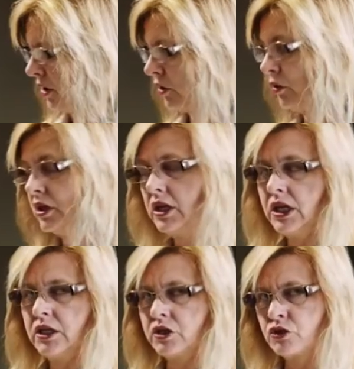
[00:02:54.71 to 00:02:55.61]
you're going to
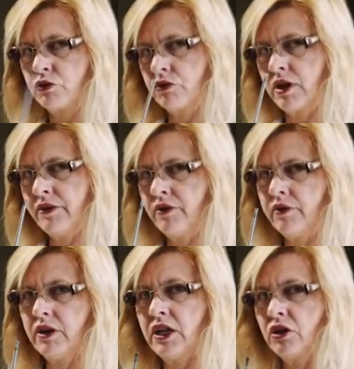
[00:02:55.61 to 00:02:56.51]
need a screwdriver
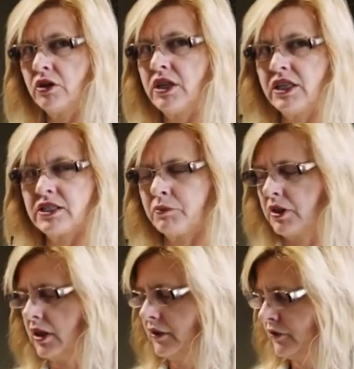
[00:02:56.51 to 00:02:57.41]
and you're going to need some
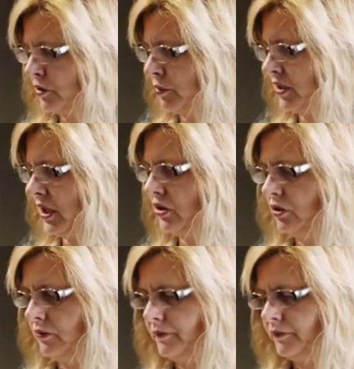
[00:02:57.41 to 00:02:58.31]
gloves to protect
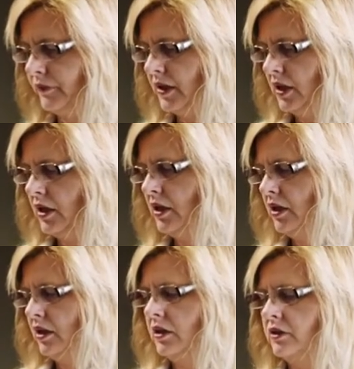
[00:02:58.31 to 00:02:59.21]
you.
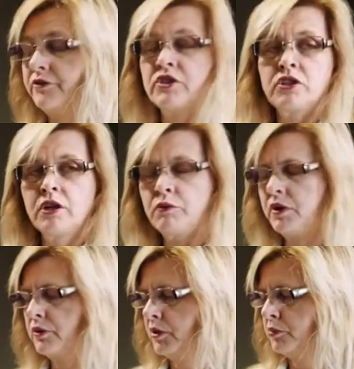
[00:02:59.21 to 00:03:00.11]
To start
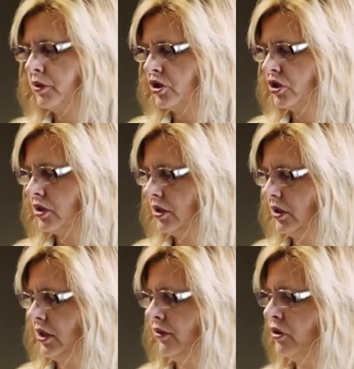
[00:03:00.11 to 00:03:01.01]
with, we push
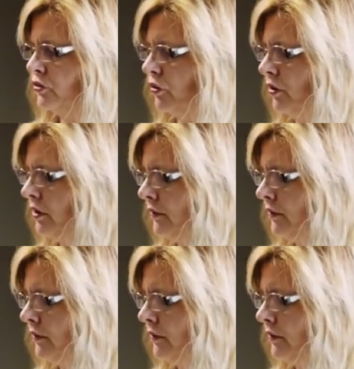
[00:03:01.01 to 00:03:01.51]
in the drawer.